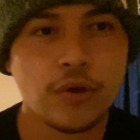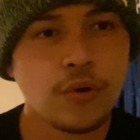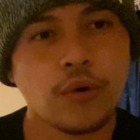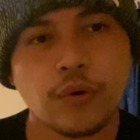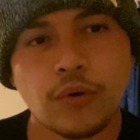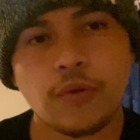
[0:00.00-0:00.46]
you
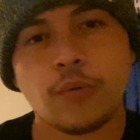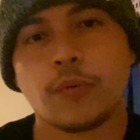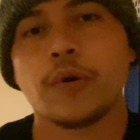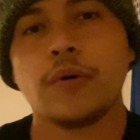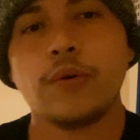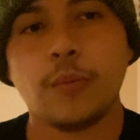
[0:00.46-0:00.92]
go to the
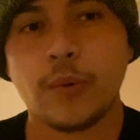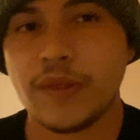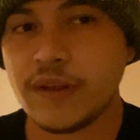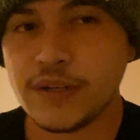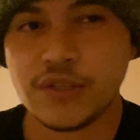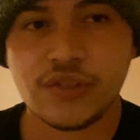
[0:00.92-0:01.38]
road
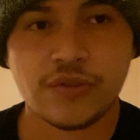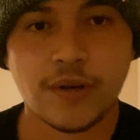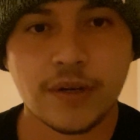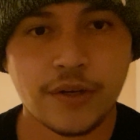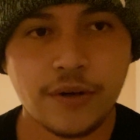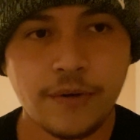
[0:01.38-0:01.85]
with an
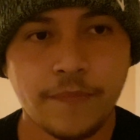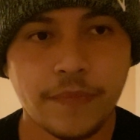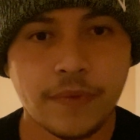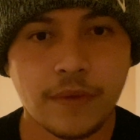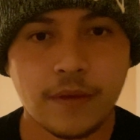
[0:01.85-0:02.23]
instructor